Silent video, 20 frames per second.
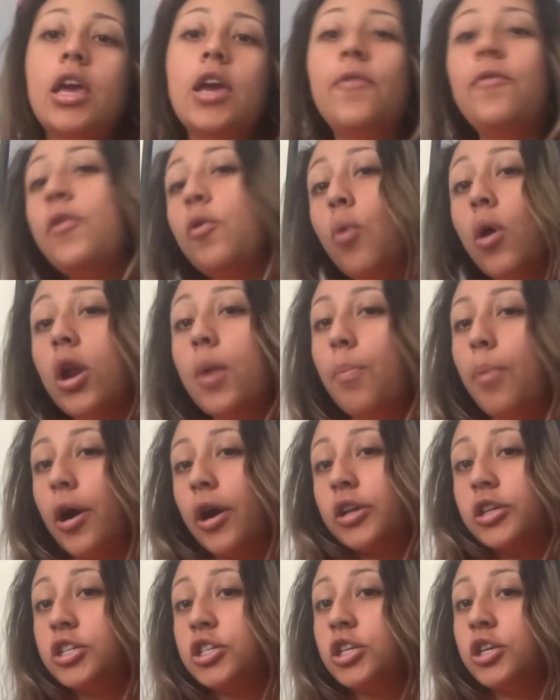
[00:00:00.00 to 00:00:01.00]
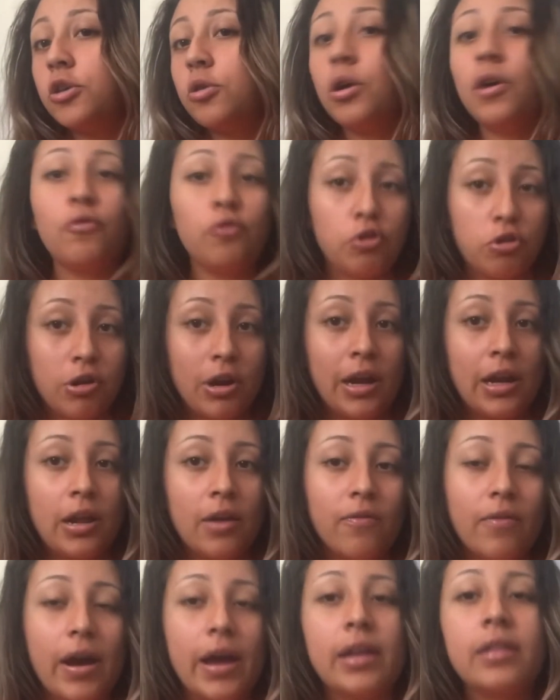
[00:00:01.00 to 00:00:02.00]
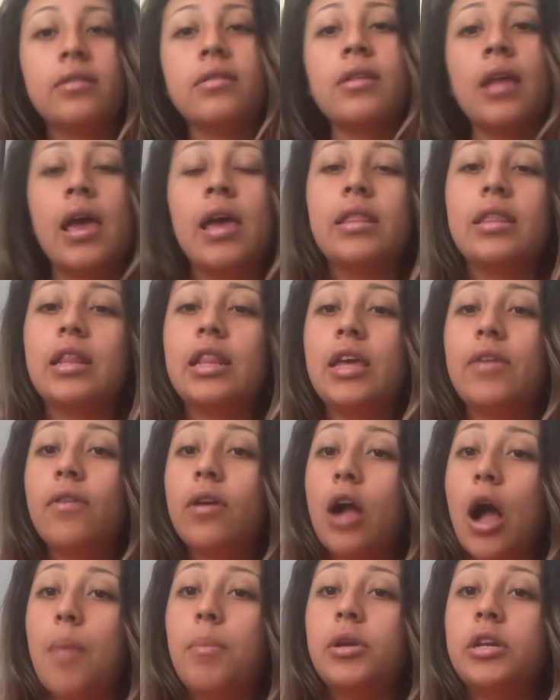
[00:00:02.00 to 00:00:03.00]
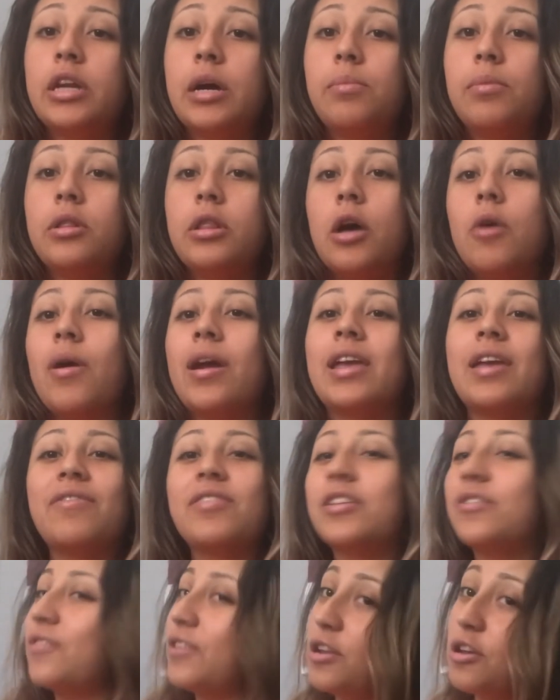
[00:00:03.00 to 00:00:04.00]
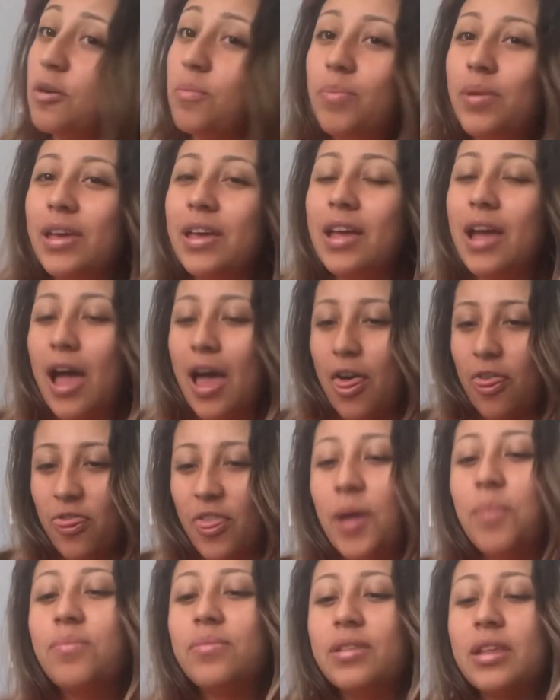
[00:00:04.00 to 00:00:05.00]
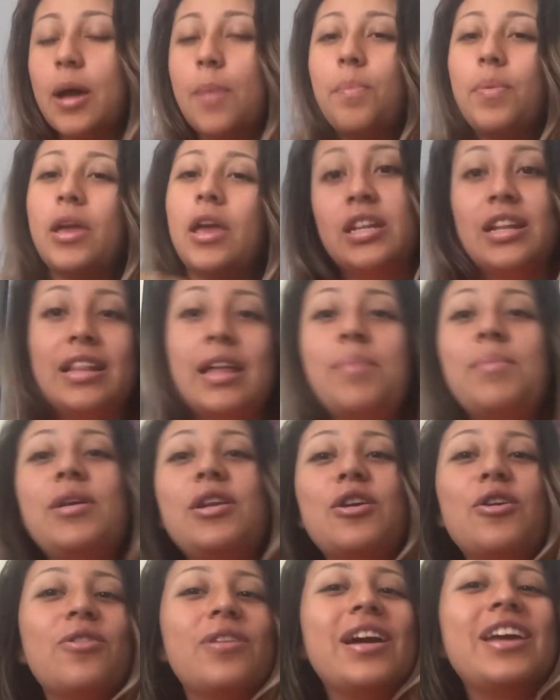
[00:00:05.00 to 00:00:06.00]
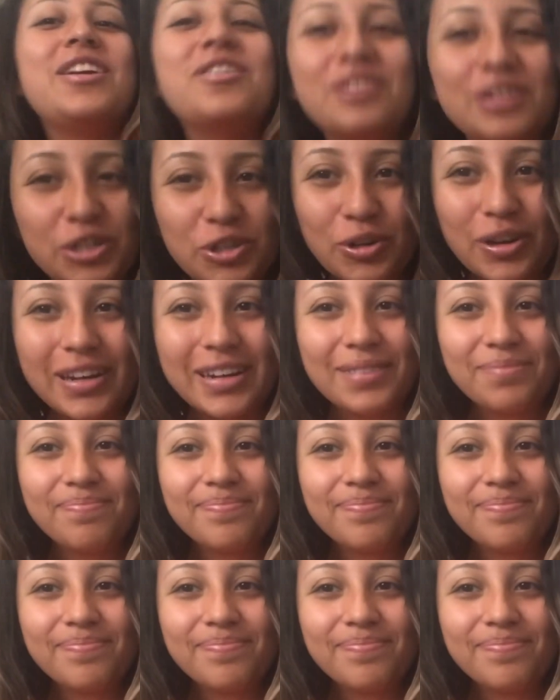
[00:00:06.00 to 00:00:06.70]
If you want a part 2 of recreating Vines, then leave a comment down below and give this video a big thumbs up to let me know that you enjoyed.